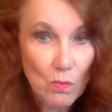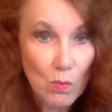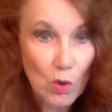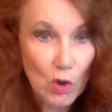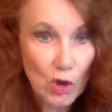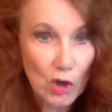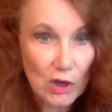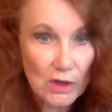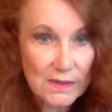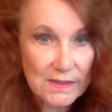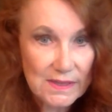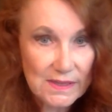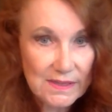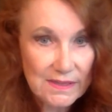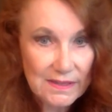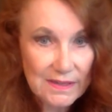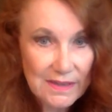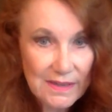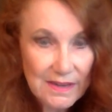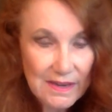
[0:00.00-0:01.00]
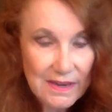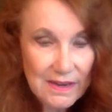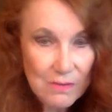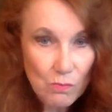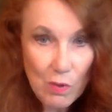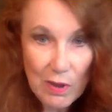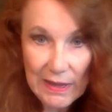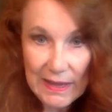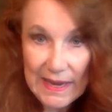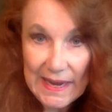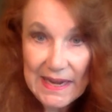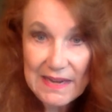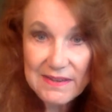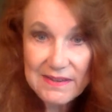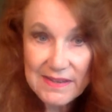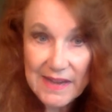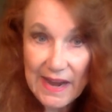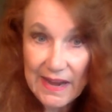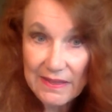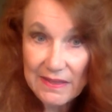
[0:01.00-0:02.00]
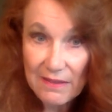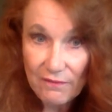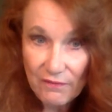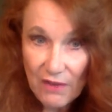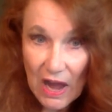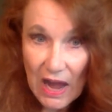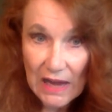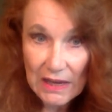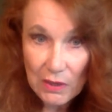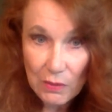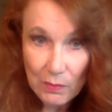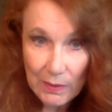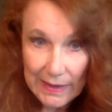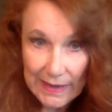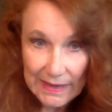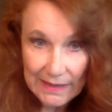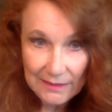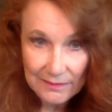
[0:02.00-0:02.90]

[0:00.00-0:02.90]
works. Well, he said the following.